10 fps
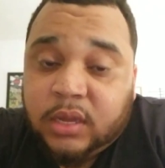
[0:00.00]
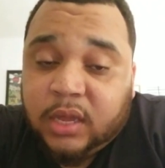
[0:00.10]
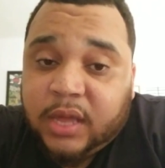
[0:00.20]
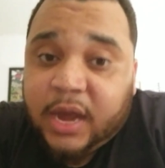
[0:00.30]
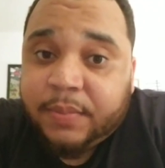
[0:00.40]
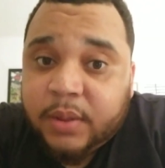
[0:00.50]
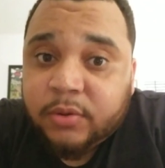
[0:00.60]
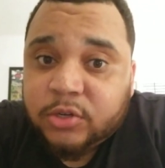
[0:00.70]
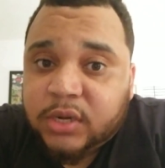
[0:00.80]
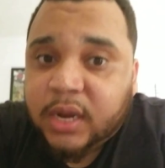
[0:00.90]
A lot of
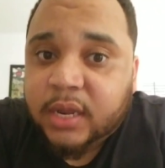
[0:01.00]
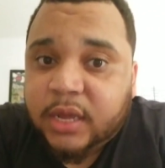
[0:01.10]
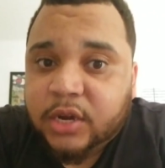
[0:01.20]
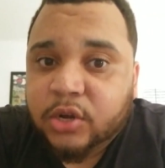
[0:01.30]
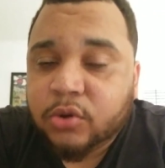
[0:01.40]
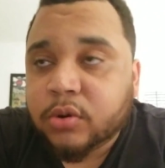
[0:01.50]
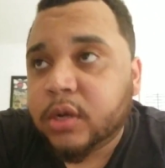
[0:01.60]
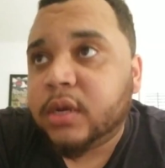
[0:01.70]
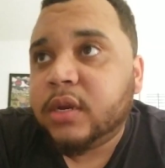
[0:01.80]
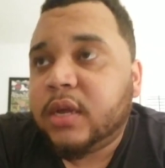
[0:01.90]
people try to
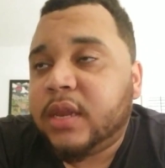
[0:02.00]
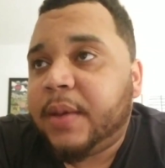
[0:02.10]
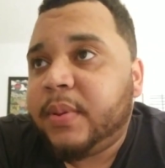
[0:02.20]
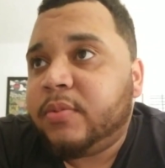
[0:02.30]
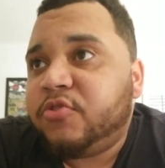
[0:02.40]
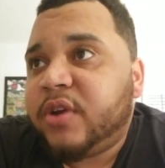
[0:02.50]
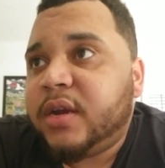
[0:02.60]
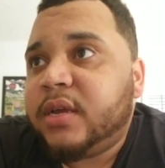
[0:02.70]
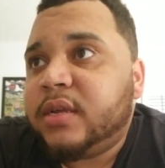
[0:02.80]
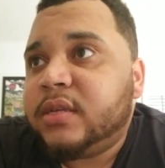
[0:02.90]
ignore it. A lot of people try
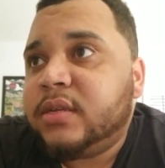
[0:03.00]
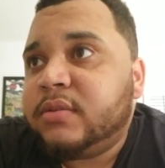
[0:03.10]
to,